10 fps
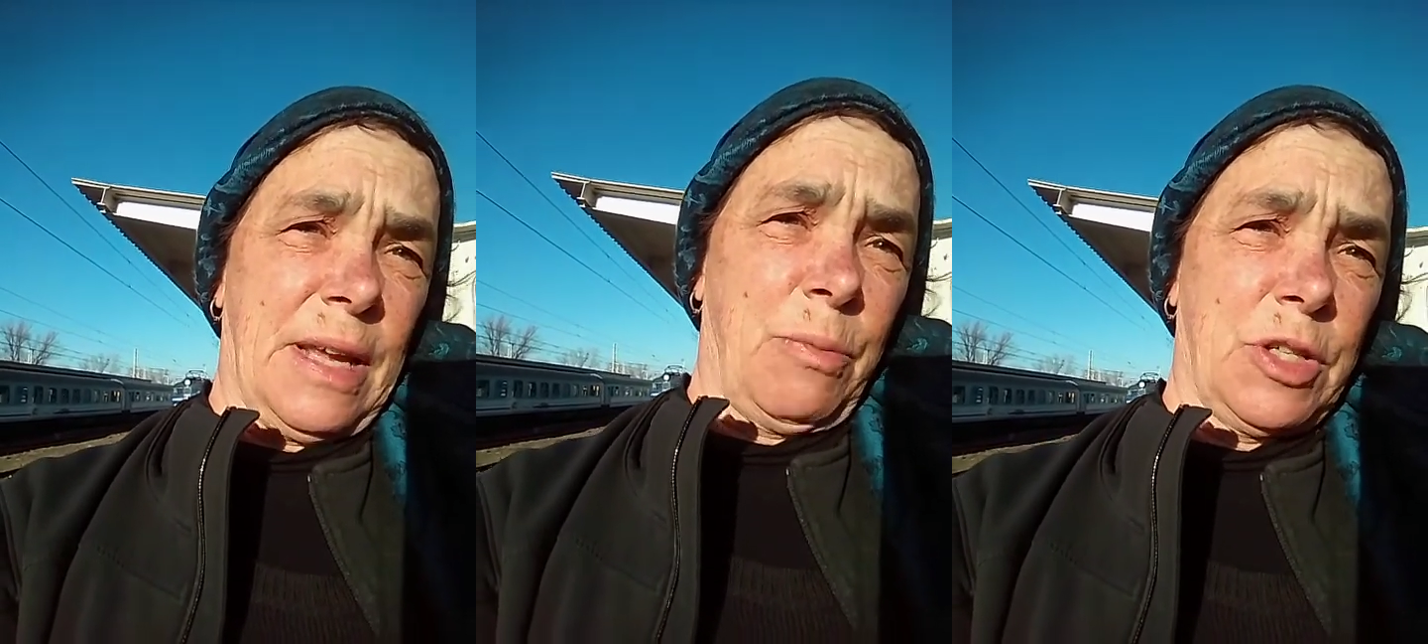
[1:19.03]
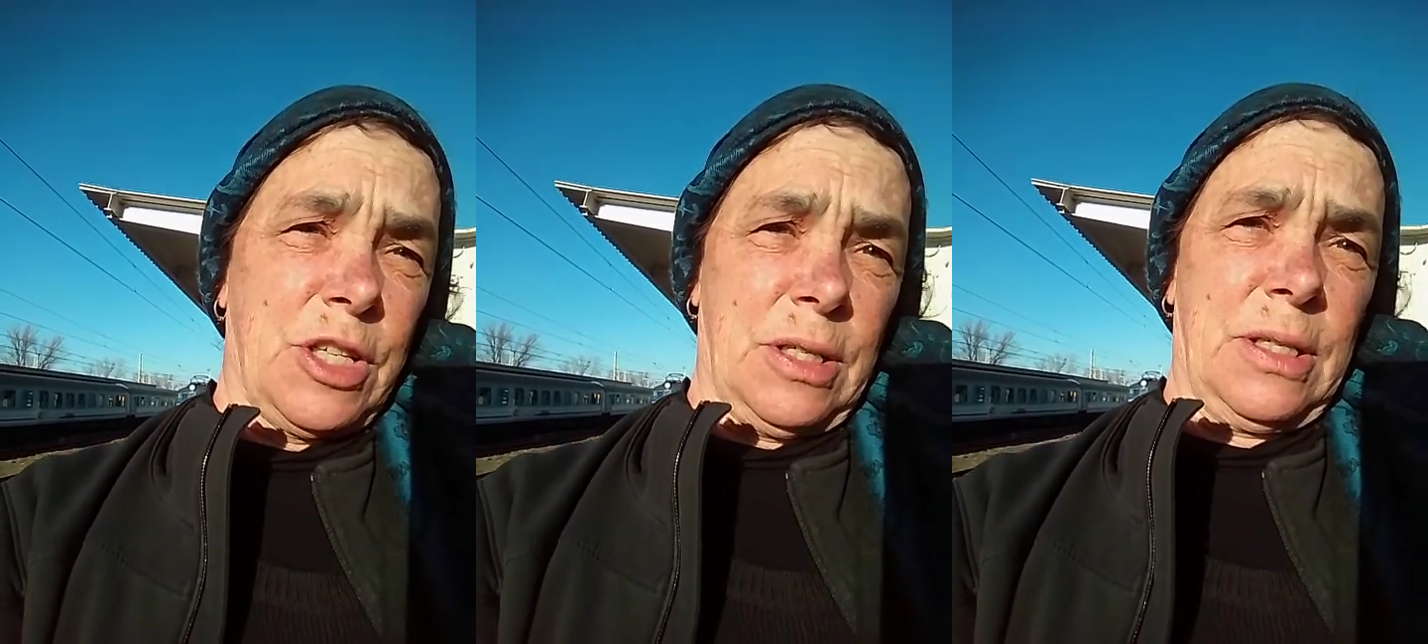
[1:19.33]

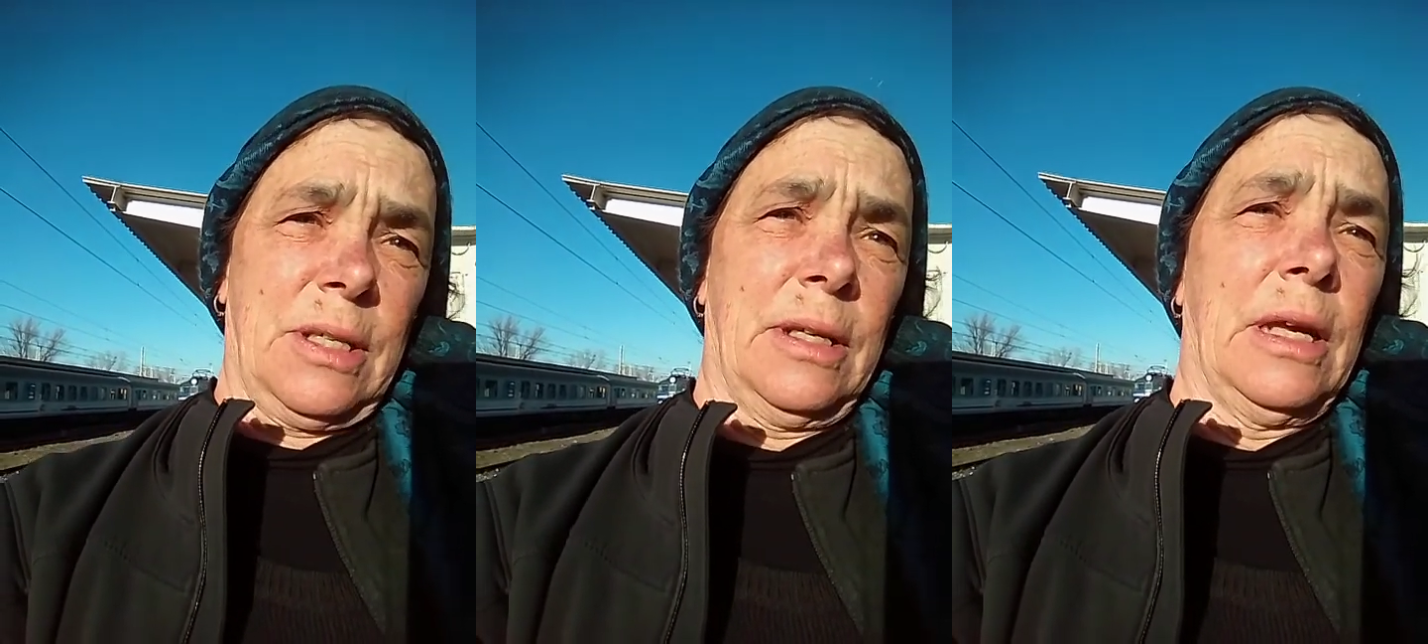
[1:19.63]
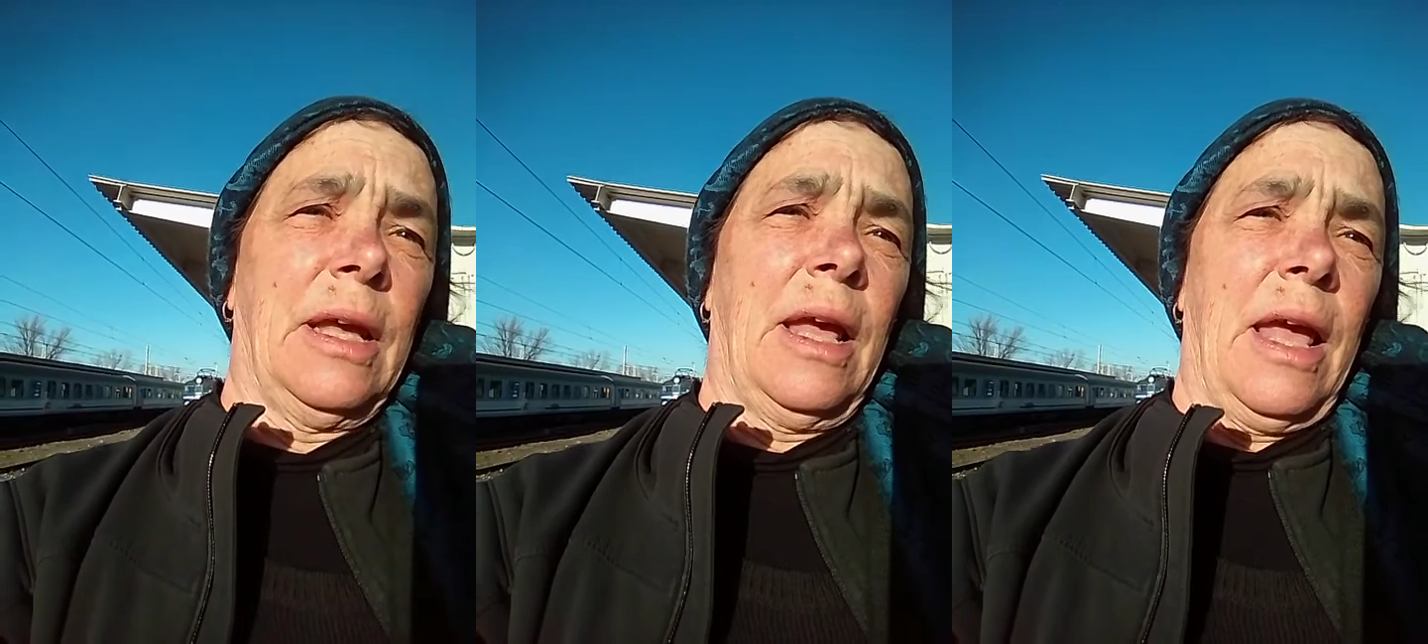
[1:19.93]
sandwiches.
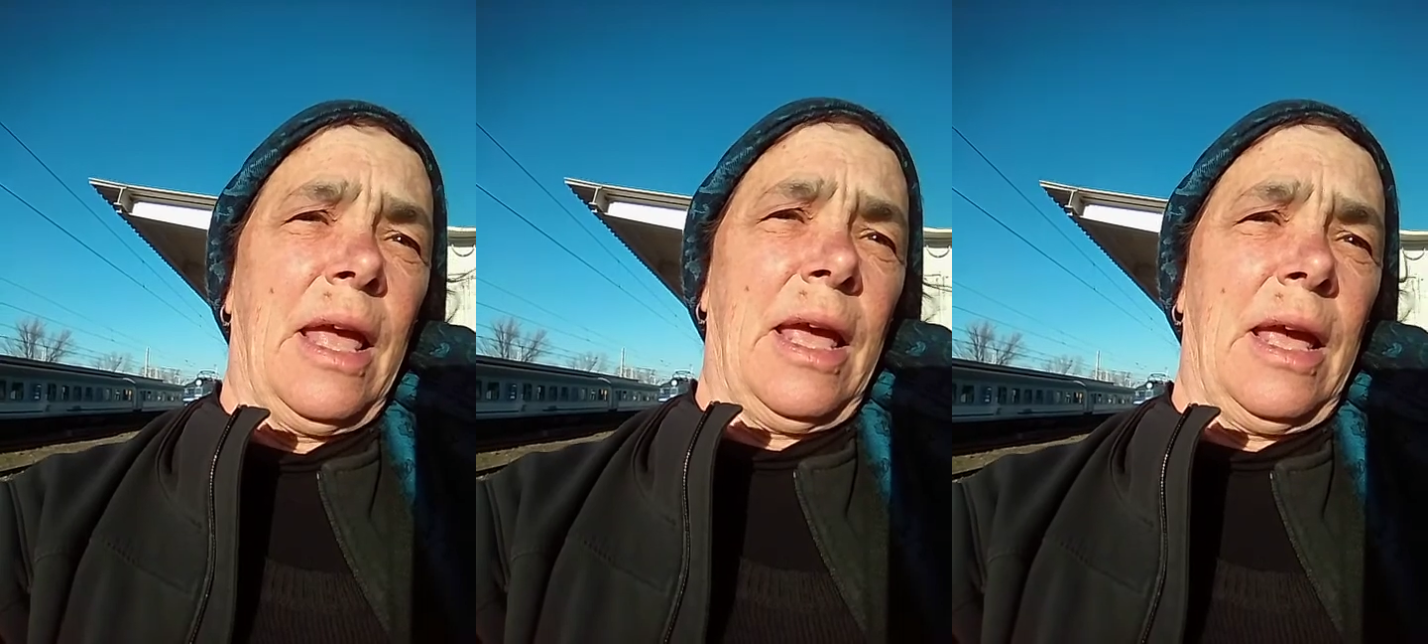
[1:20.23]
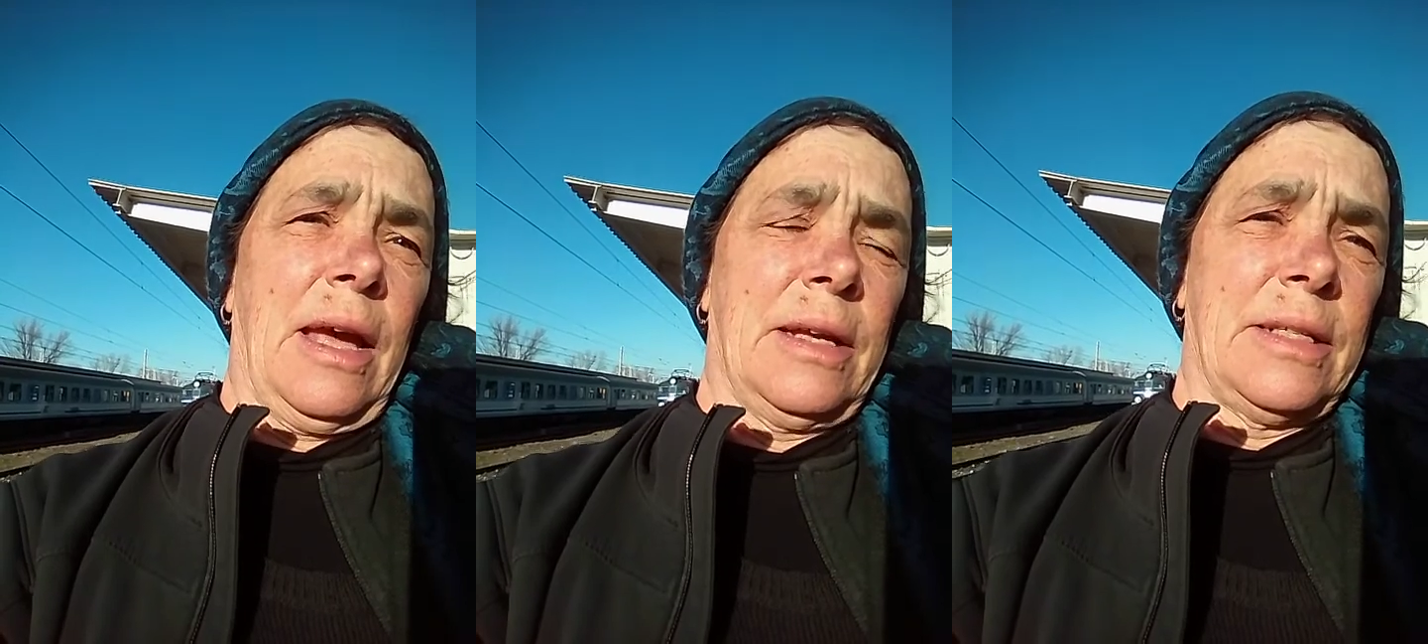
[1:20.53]

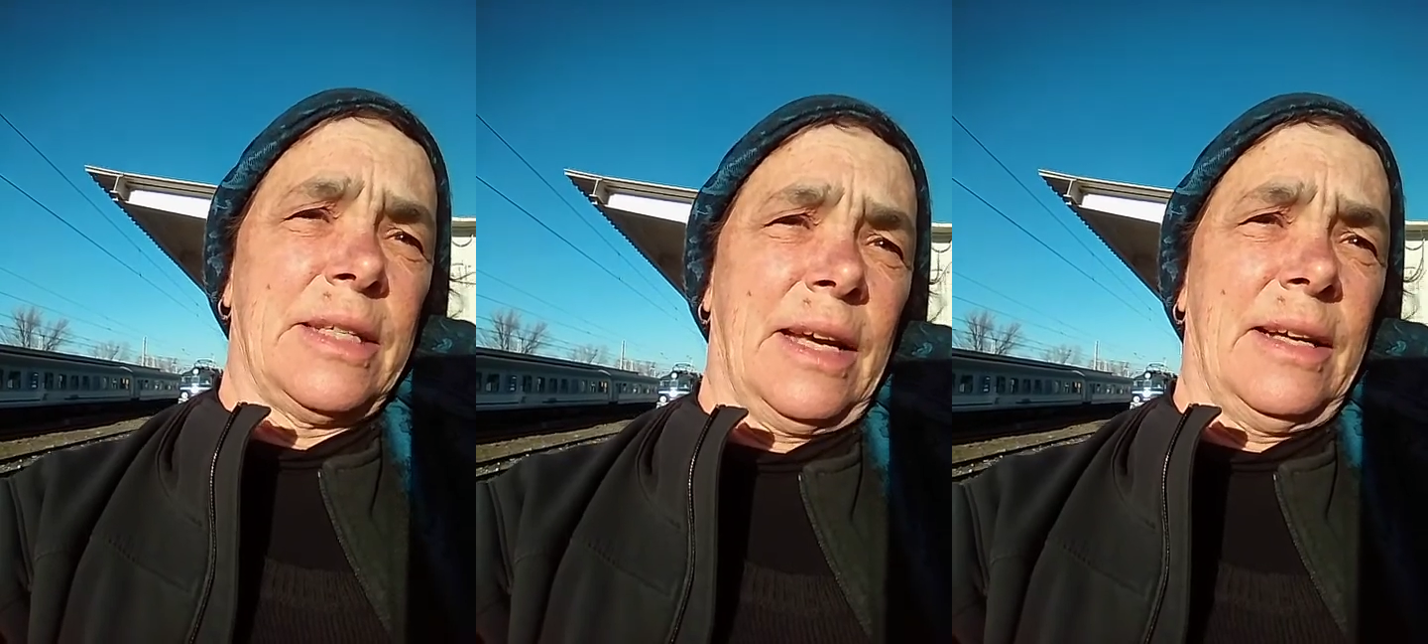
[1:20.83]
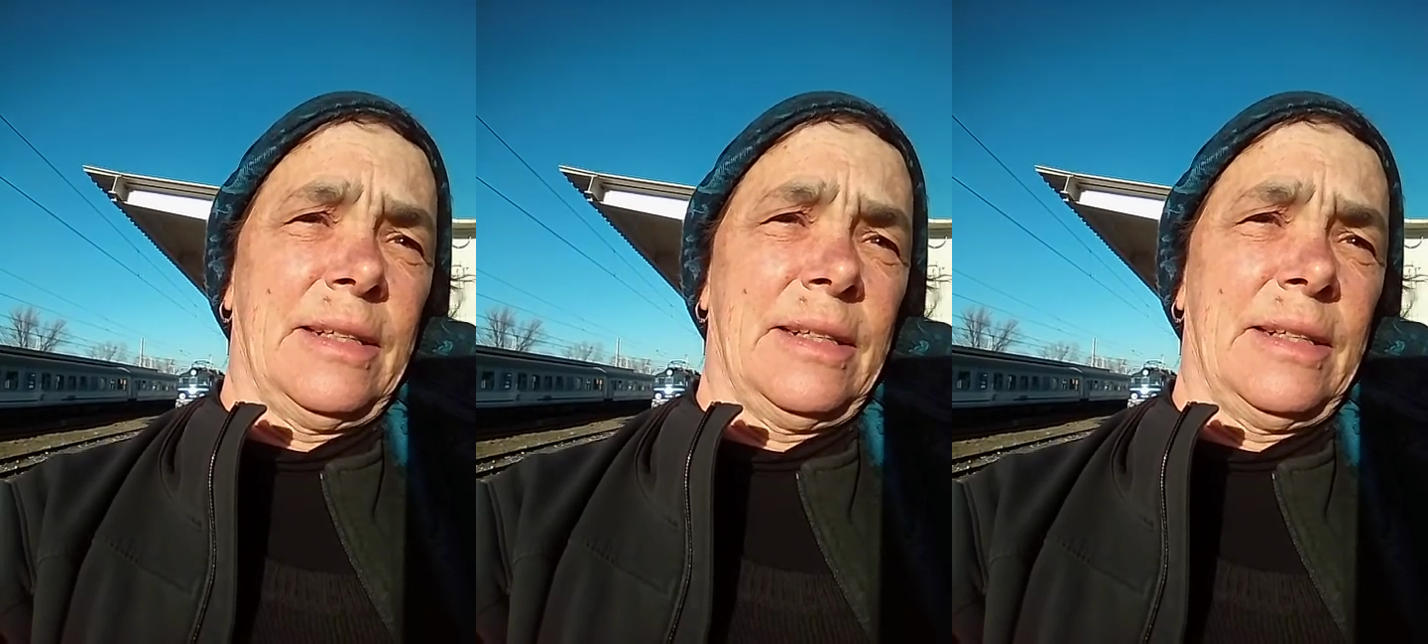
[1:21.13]
And